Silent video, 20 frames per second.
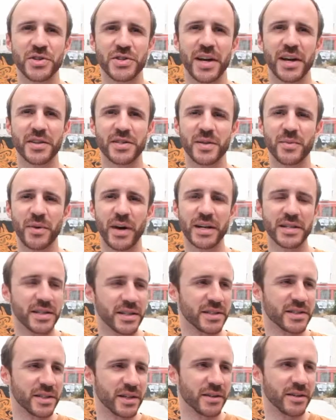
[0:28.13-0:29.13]
is kind of
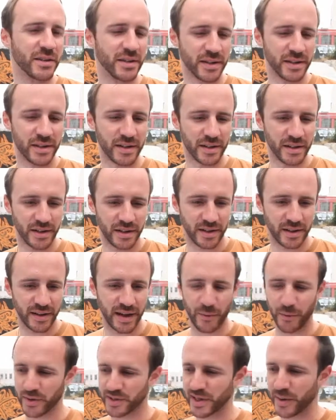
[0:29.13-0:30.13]
surprising. So
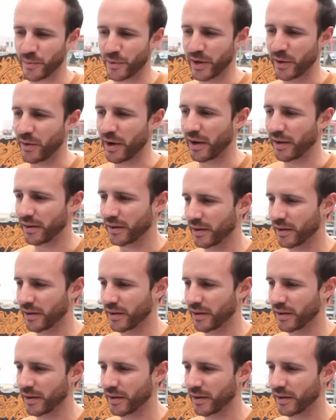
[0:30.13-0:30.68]
that works out pretty well.